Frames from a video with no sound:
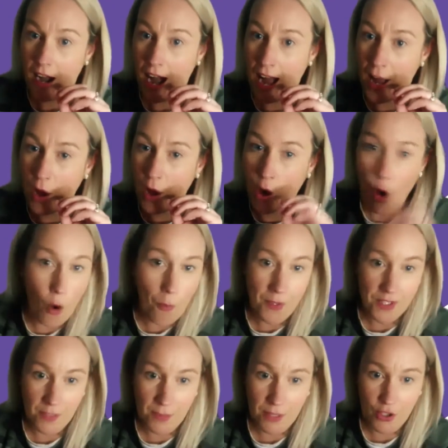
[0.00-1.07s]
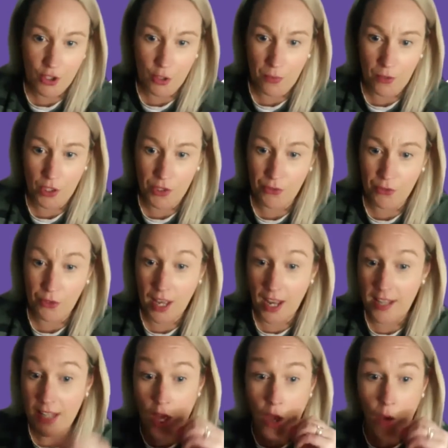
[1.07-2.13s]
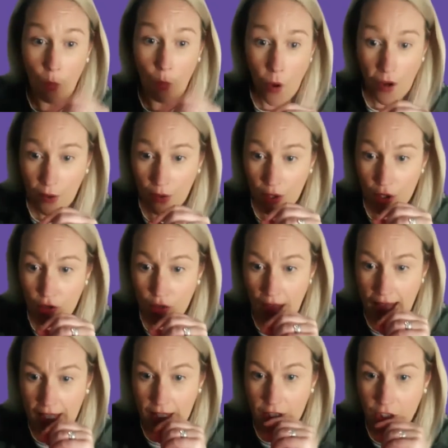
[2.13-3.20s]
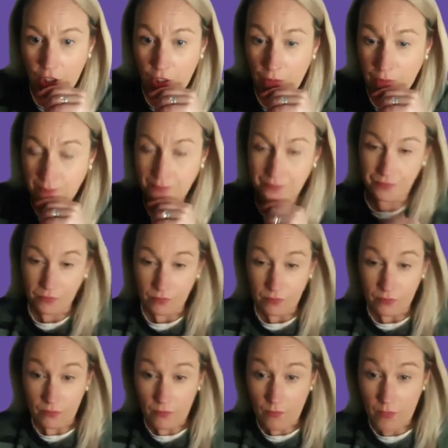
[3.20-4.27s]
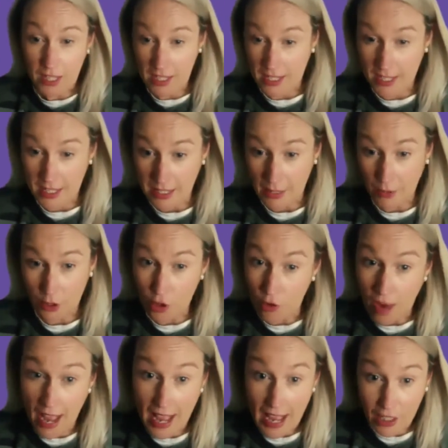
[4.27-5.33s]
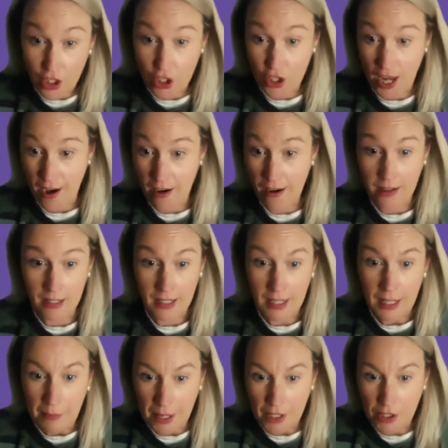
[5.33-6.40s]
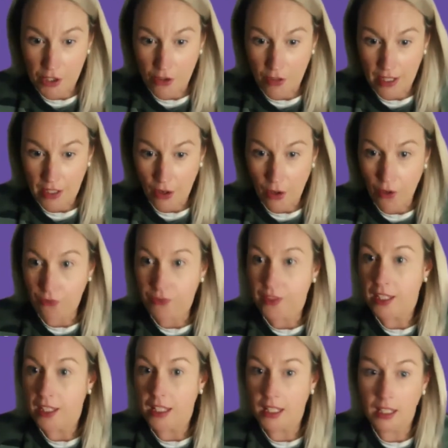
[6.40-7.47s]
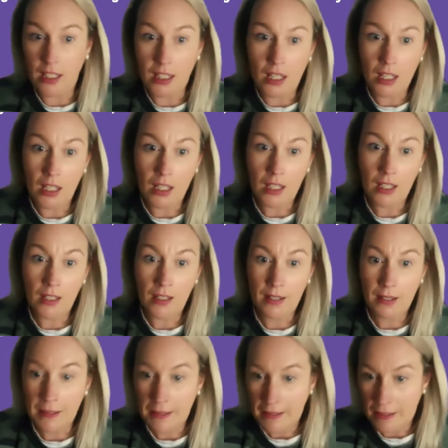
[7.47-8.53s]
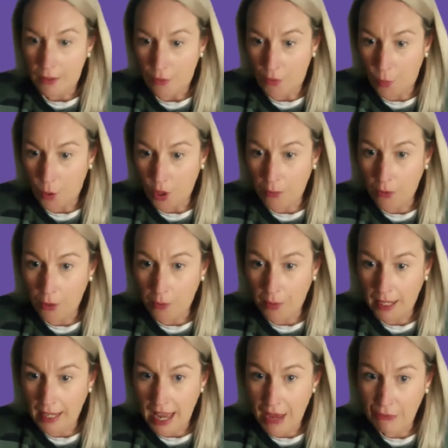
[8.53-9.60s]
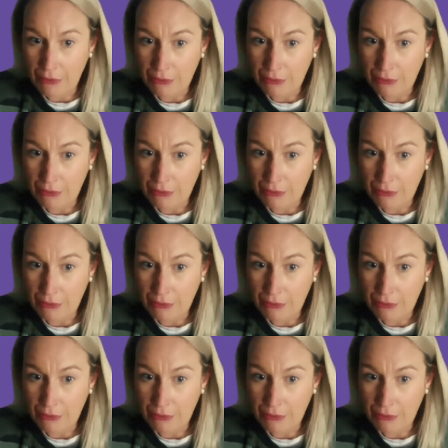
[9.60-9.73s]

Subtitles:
I hope this has been super useful, guys. What I'm going to try and do is I'm going to try and share my screen of the workbook PDF.